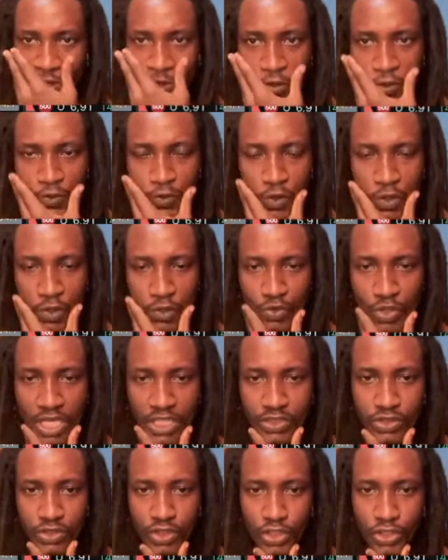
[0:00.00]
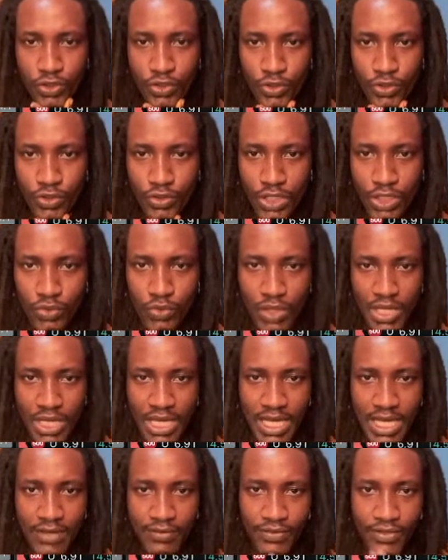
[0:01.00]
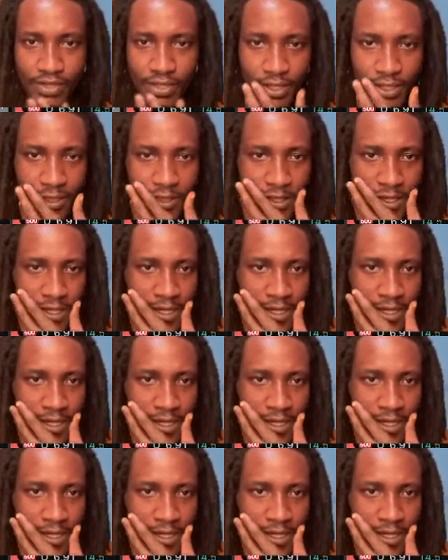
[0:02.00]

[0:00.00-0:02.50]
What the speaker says: So on UX Oil, what do I have here?